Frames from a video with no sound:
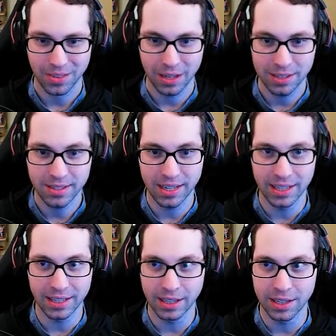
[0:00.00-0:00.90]

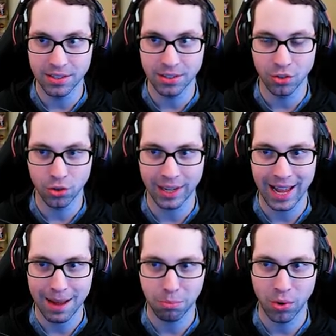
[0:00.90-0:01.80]
Sending this little
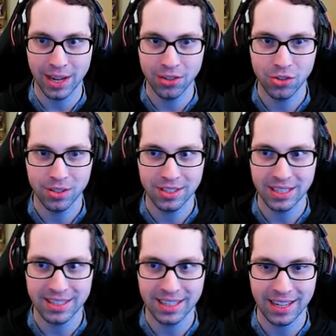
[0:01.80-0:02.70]
gap wedge
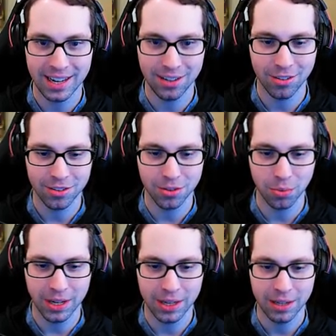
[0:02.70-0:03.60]
69 yards
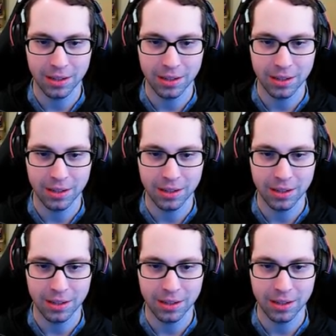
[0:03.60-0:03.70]
away.